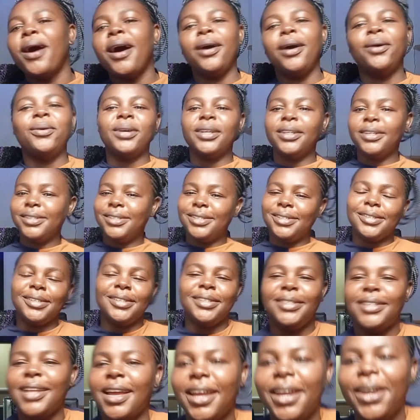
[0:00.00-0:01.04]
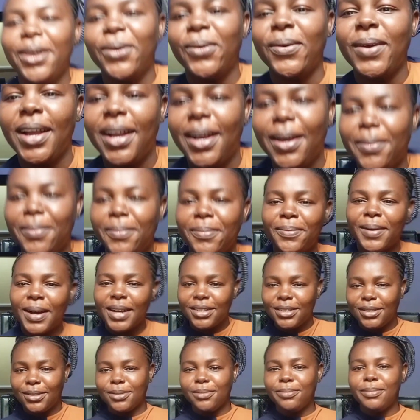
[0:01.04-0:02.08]
how are you today? Welcome
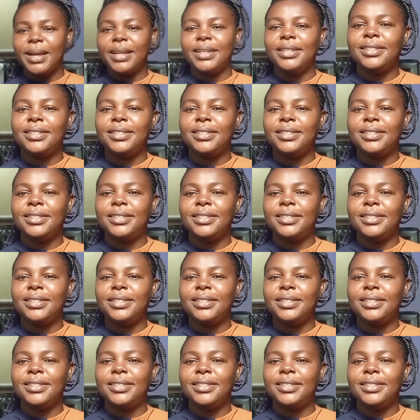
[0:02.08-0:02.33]
back to my